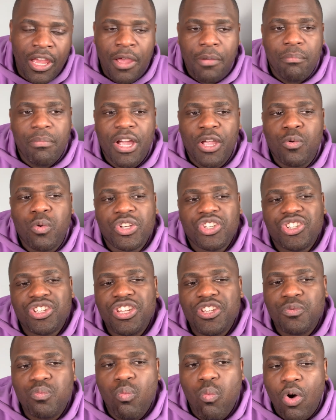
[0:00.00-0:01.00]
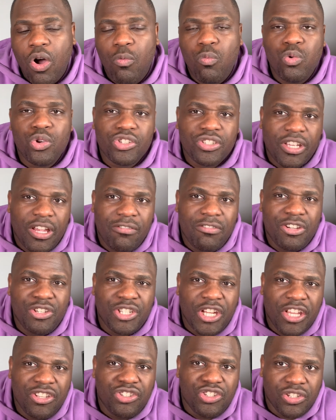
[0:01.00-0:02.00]
My question is, what was their
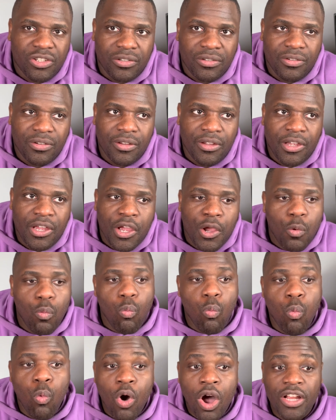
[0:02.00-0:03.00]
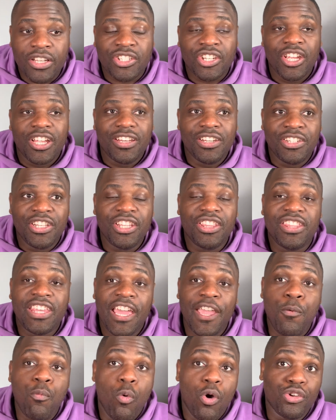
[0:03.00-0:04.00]
intention? What did
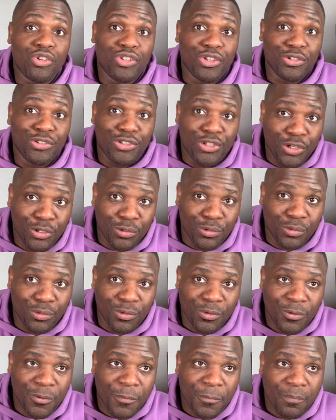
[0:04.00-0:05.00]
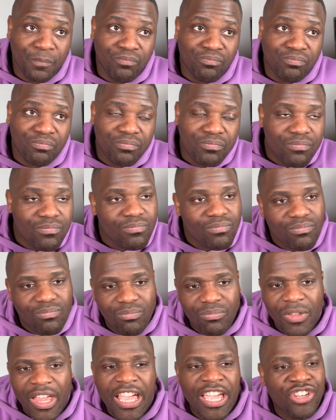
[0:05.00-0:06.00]
they want to do?
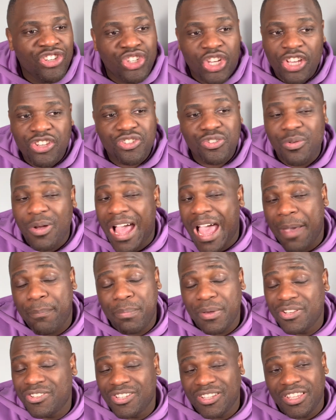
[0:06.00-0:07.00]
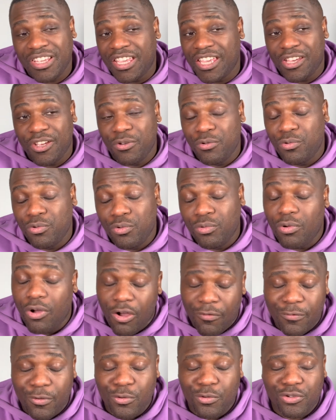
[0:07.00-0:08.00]
It just so happens that the girl who,
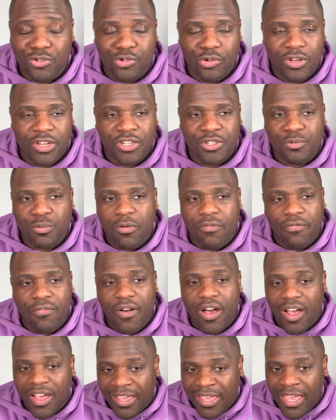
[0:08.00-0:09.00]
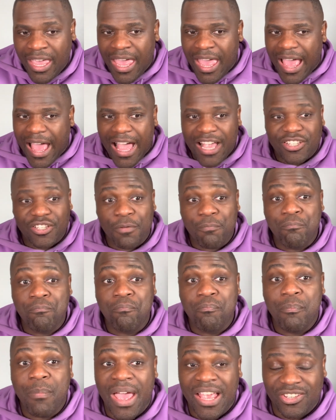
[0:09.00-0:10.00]
of course, got into a fight has a
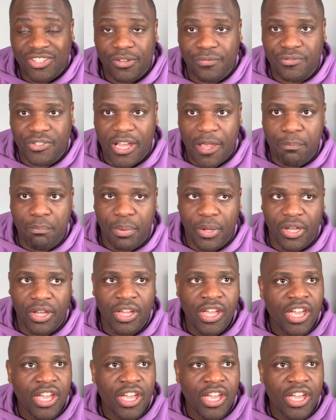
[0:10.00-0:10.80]
massive temper.